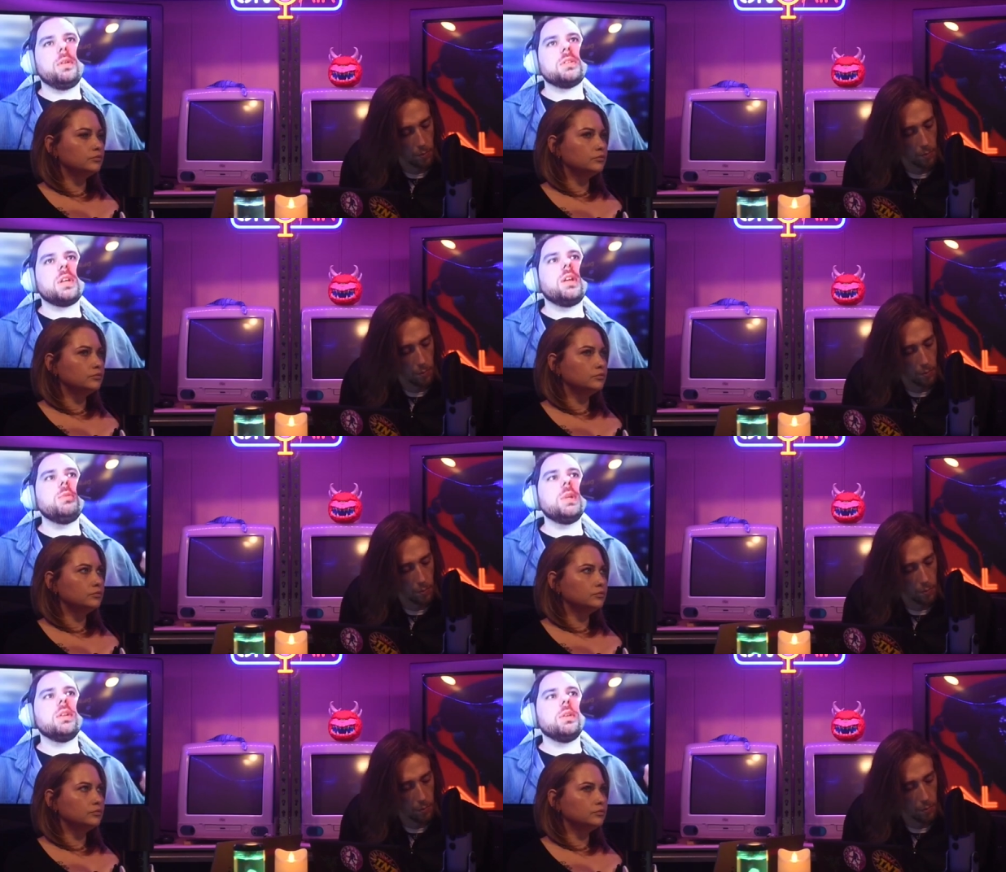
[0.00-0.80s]
Speaker 1: A
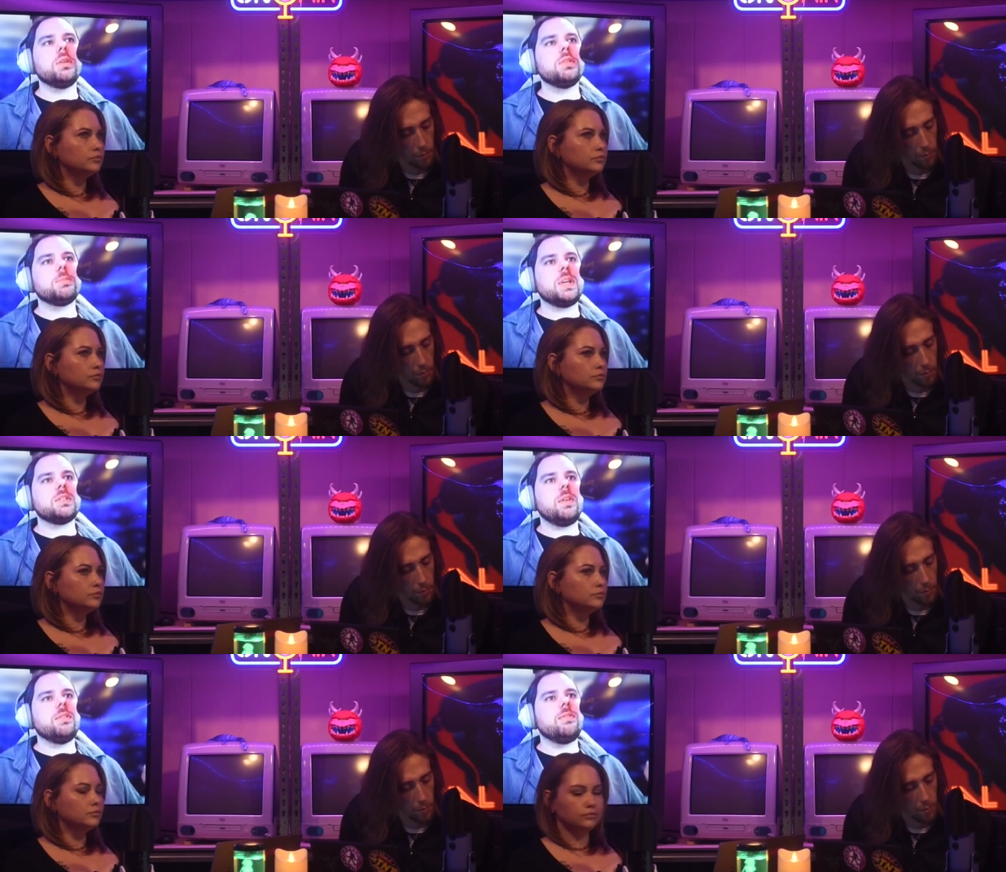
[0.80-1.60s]
human learns based off
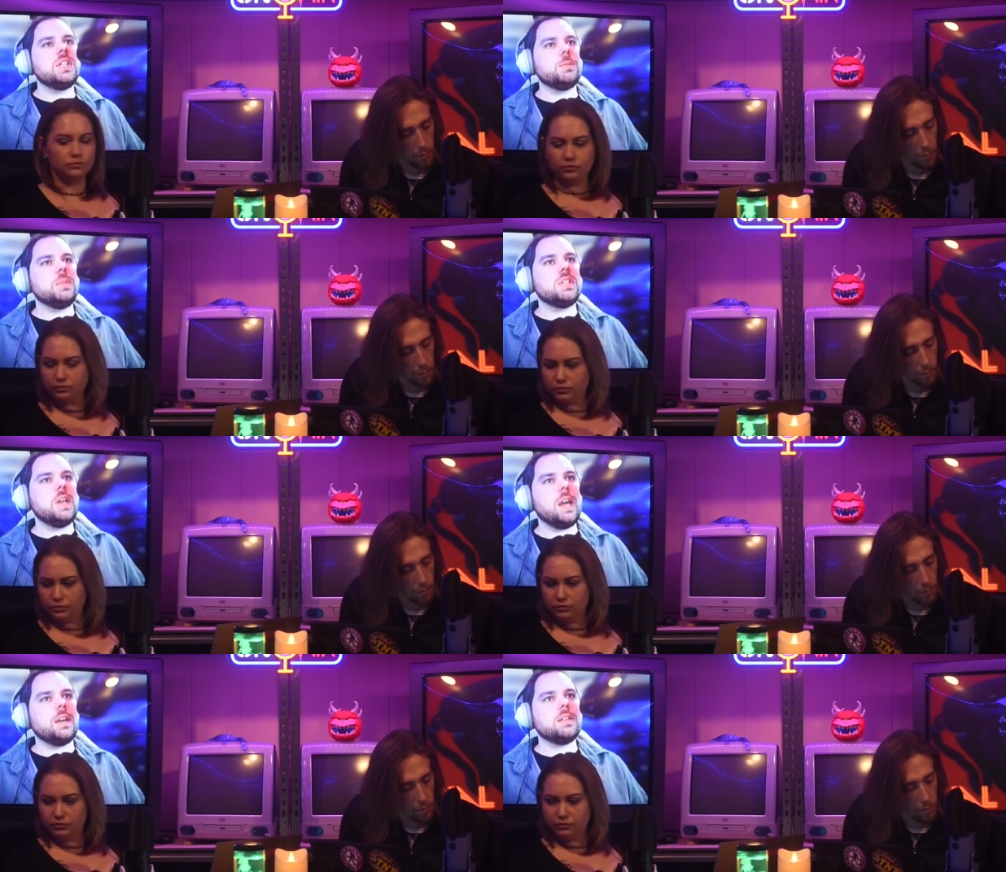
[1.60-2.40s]
of its
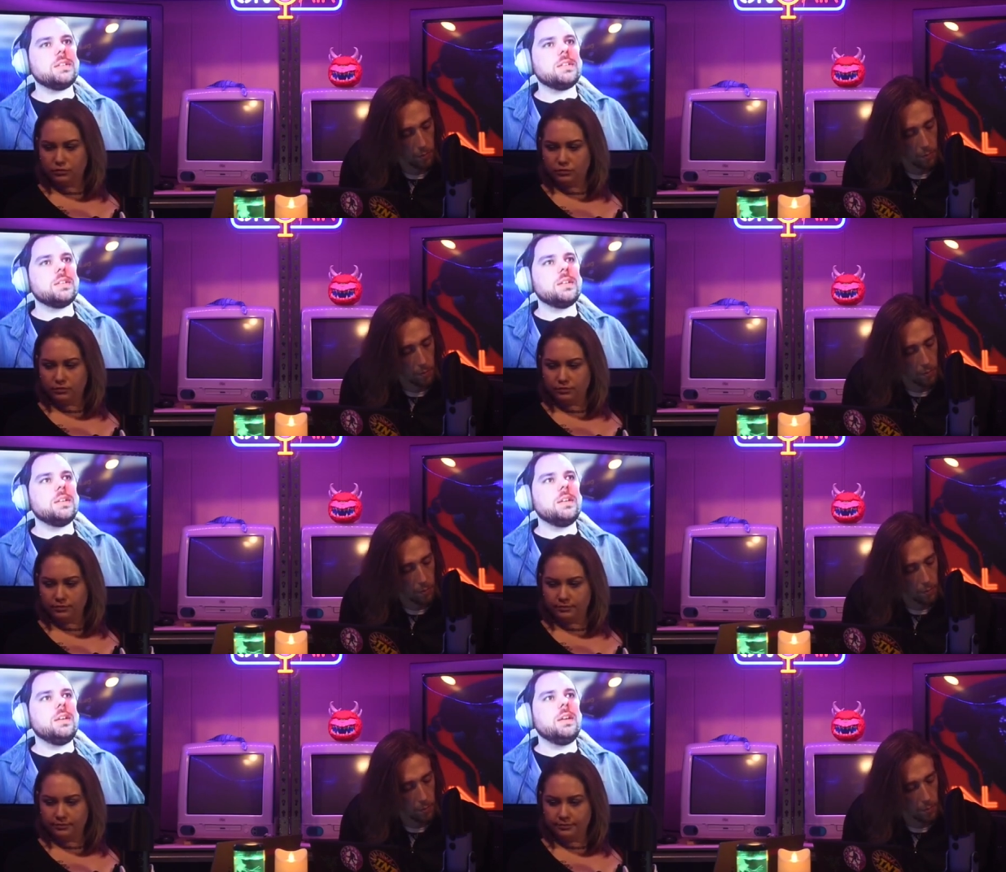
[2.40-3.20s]
mistakes.
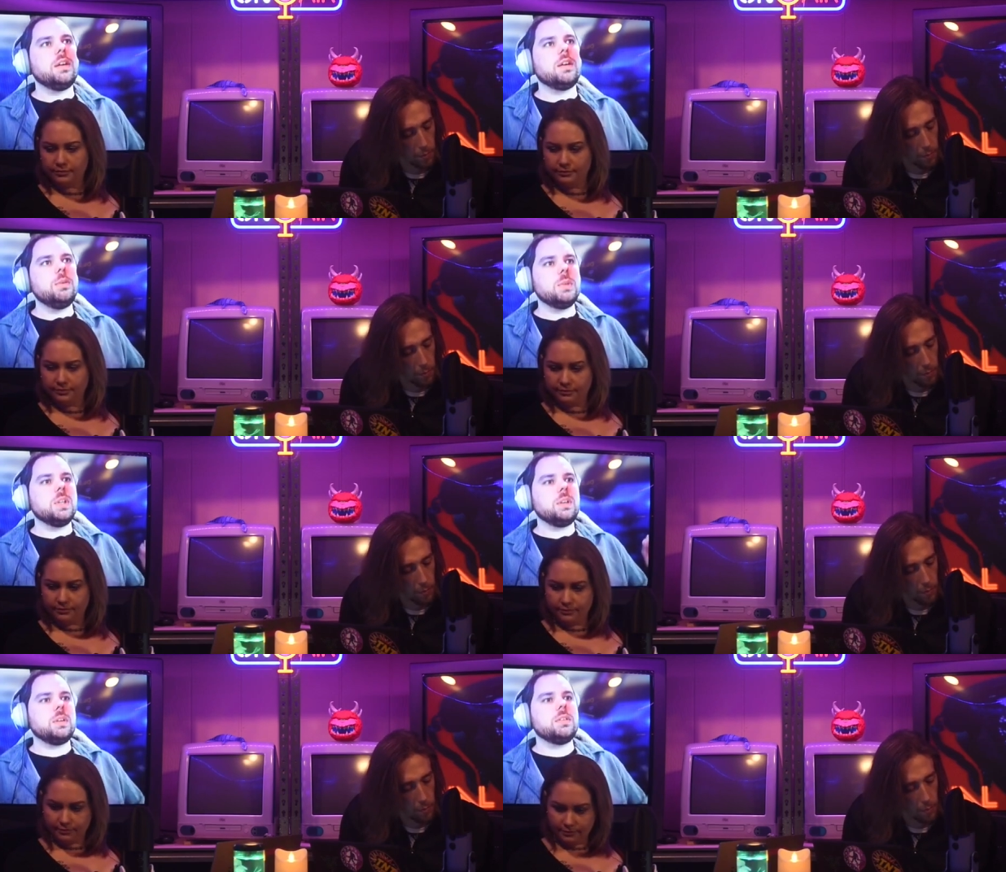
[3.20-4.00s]
A human
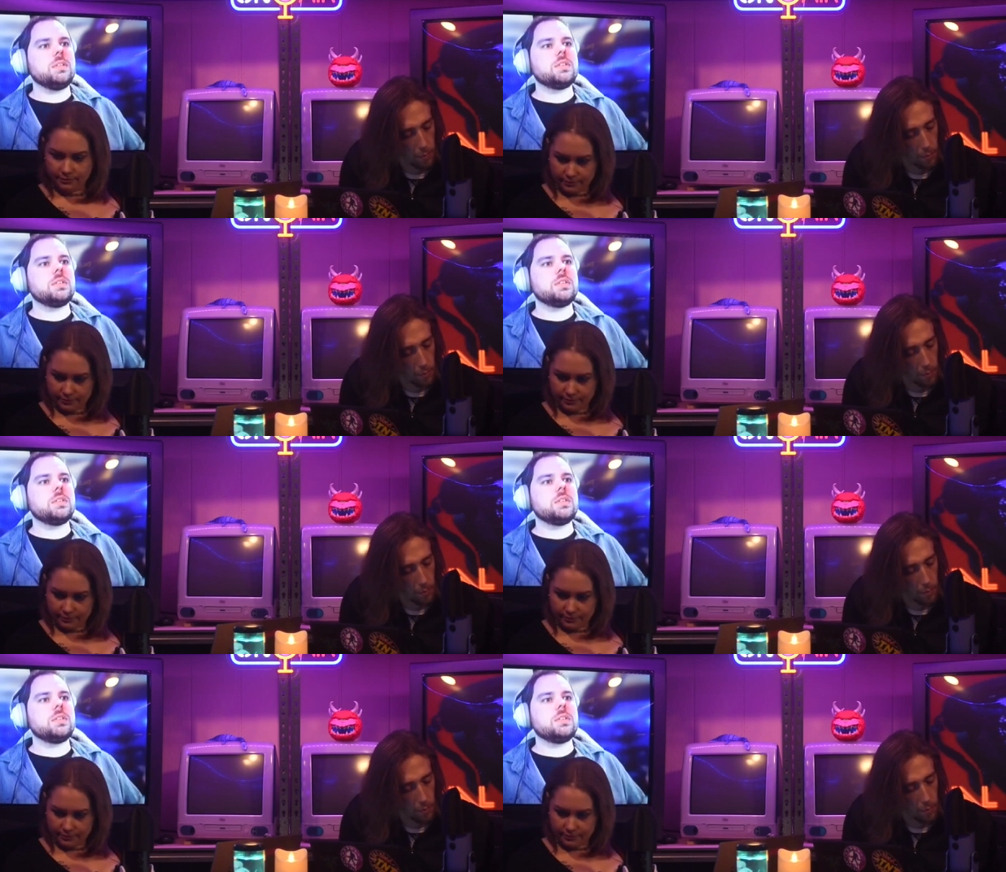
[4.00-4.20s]
learns